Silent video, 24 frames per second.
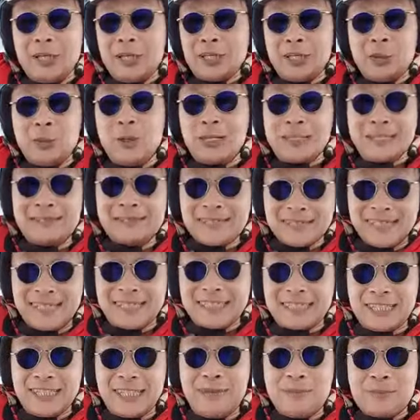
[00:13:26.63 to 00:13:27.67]
You're going to work till
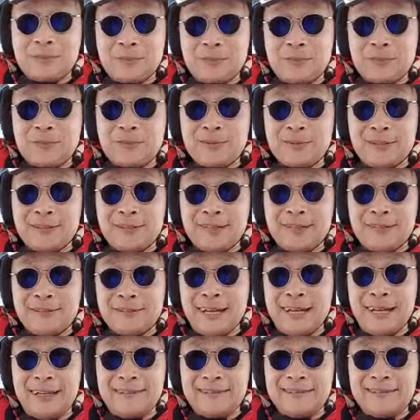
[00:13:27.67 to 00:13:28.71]
60,
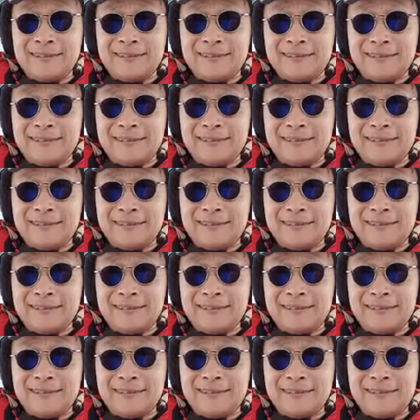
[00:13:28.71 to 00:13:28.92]
right?